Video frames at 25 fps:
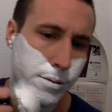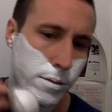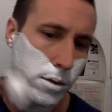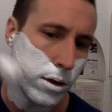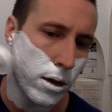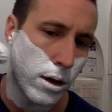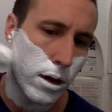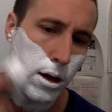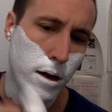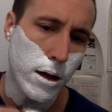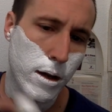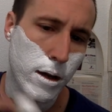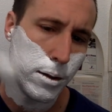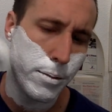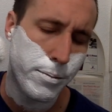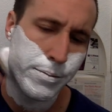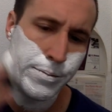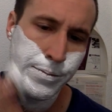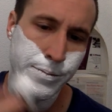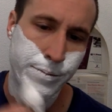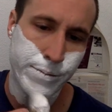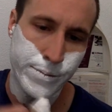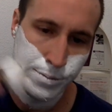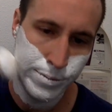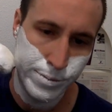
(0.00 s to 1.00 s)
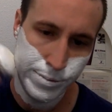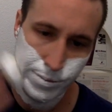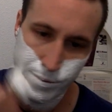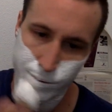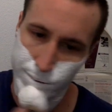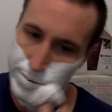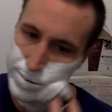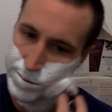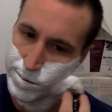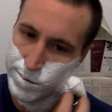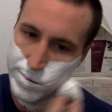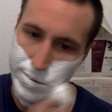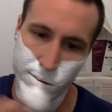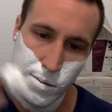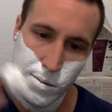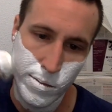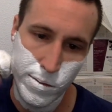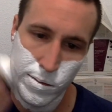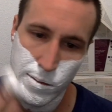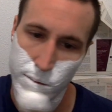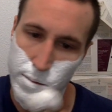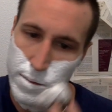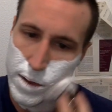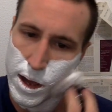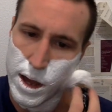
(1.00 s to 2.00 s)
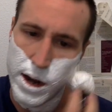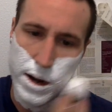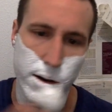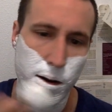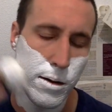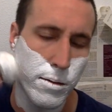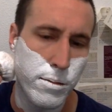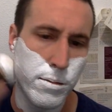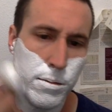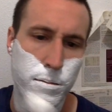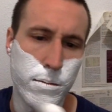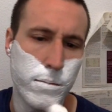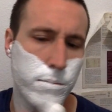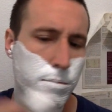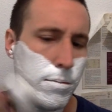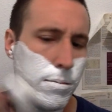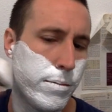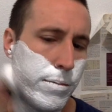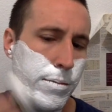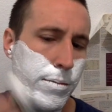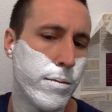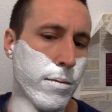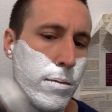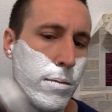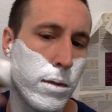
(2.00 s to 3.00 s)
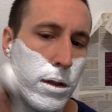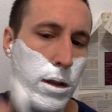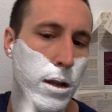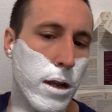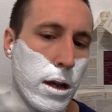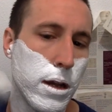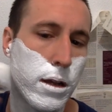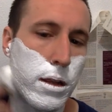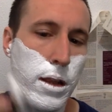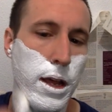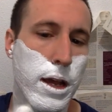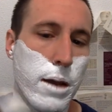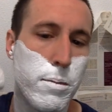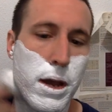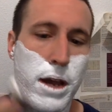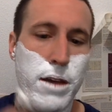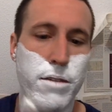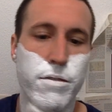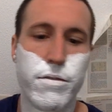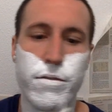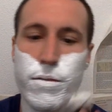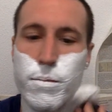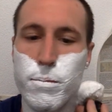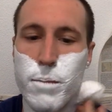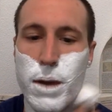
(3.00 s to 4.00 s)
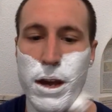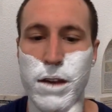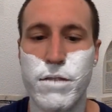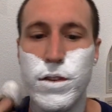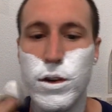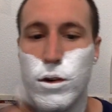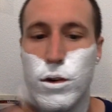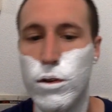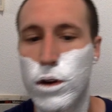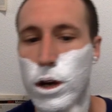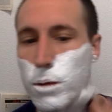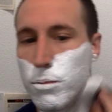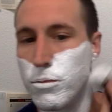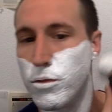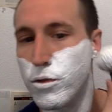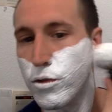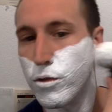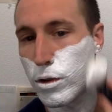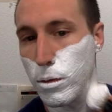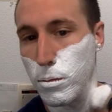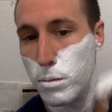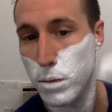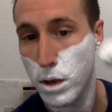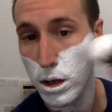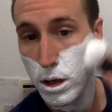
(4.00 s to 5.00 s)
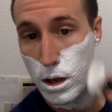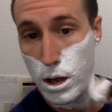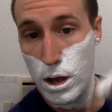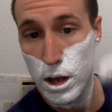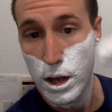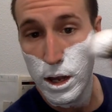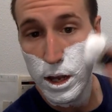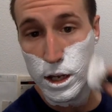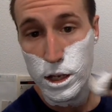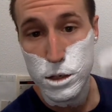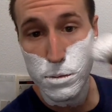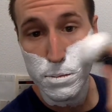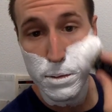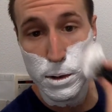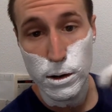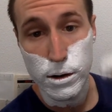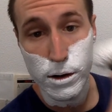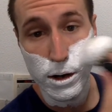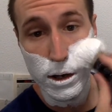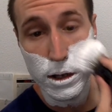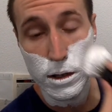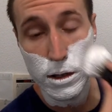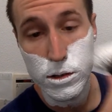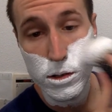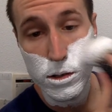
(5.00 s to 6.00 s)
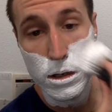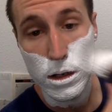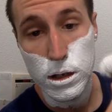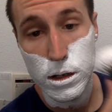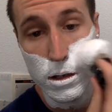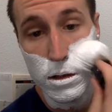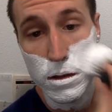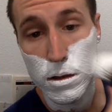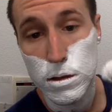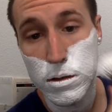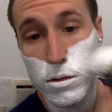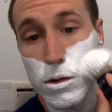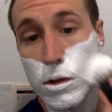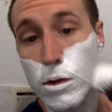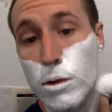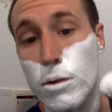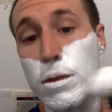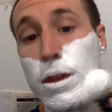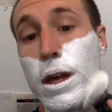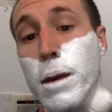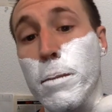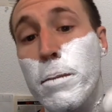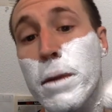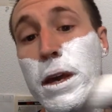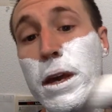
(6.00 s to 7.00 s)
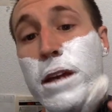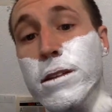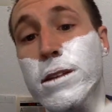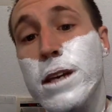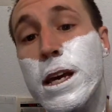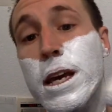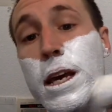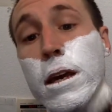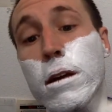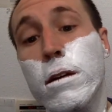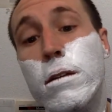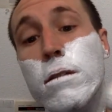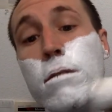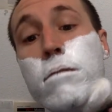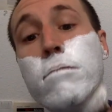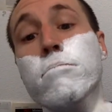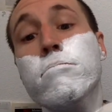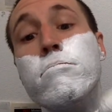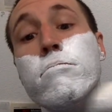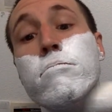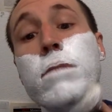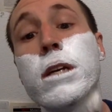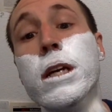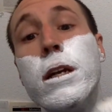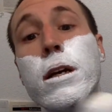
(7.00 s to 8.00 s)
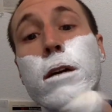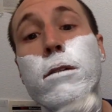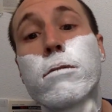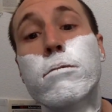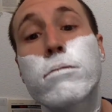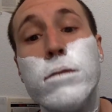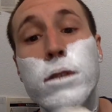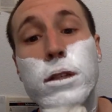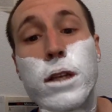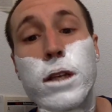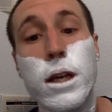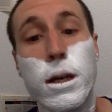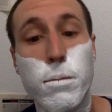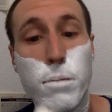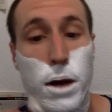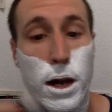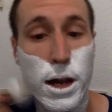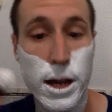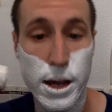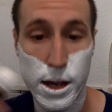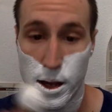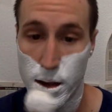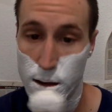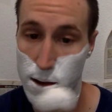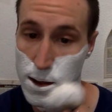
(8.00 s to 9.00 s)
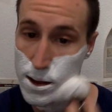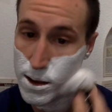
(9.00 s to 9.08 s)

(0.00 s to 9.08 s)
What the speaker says: I don't know, like my view comes from experience, and so they may take my